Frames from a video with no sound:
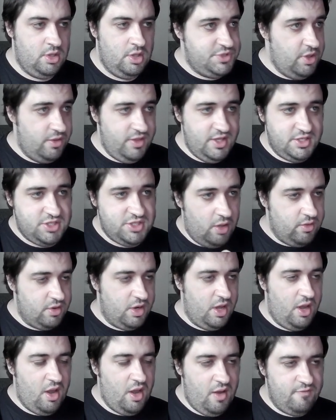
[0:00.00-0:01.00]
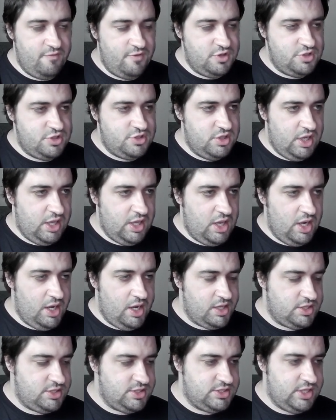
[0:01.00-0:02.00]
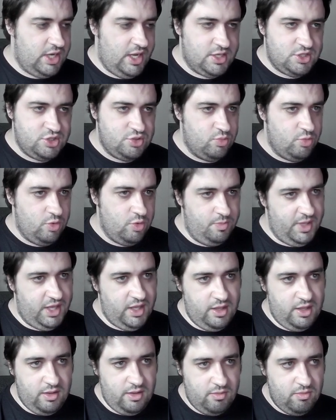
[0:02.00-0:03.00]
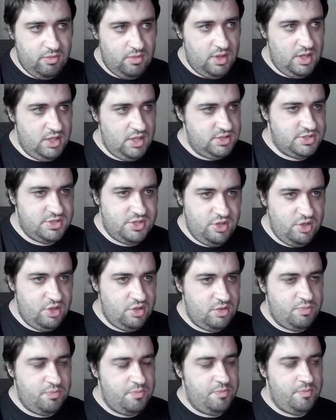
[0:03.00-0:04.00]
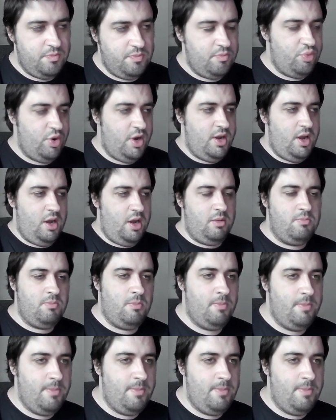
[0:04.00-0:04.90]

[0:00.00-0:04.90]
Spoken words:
So this alternate art version in Collector's Selection will be its third printing.